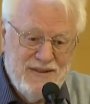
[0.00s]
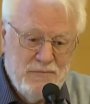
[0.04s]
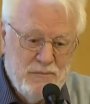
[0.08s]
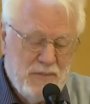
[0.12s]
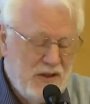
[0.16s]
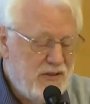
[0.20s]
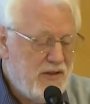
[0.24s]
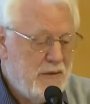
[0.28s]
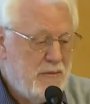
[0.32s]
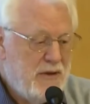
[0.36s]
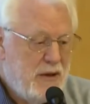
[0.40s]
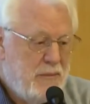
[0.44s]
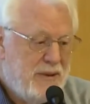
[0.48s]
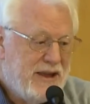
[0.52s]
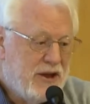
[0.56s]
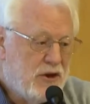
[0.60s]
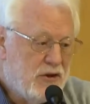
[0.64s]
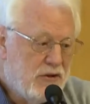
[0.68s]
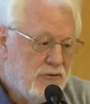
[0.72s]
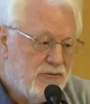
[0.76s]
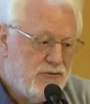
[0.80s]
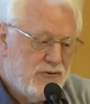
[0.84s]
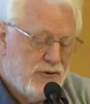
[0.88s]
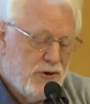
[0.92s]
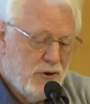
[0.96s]
but they maybe
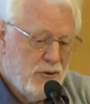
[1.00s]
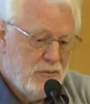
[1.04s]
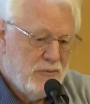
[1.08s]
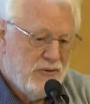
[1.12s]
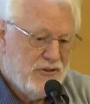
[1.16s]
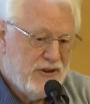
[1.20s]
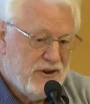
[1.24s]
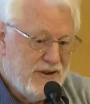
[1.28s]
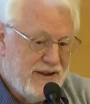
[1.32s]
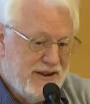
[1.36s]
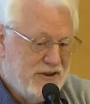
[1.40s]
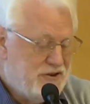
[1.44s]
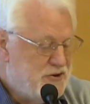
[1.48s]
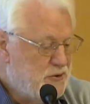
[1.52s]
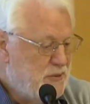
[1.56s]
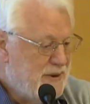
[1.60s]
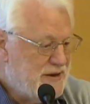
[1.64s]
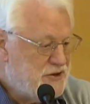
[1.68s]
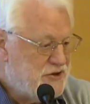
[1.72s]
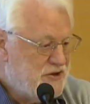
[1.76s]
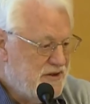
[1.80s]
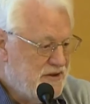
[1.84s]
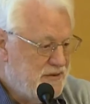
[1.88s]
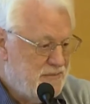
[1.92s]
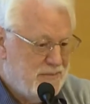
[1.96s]
confirm their
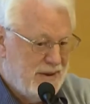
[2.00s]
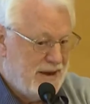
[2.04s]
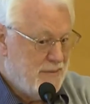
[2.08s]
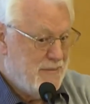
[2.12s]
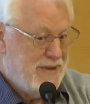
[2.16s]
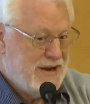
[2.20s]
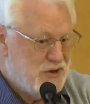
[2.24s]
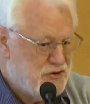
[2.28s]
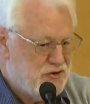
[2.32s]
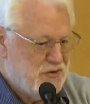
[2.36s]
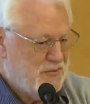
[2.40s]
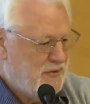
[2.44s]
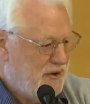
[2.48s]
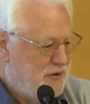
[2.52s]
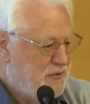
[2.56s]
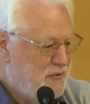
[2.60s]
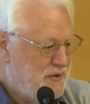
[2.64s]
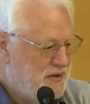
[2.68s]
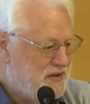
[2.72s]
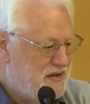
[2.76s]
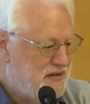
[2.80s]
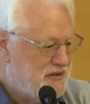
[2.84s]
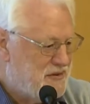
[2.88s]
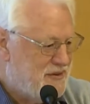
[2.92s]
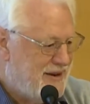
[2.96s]
intuition by measurement,
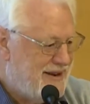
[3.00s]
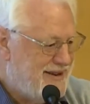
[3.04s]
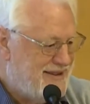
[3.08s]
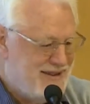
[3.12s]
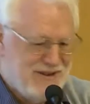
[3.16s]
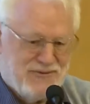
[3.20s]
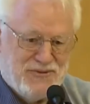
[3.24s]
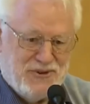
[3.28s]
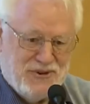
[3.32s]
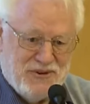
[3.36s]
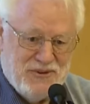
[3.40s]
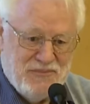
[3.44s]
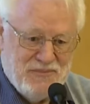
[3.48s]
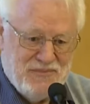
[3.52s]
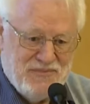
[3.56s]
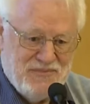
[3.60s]
which is quite different.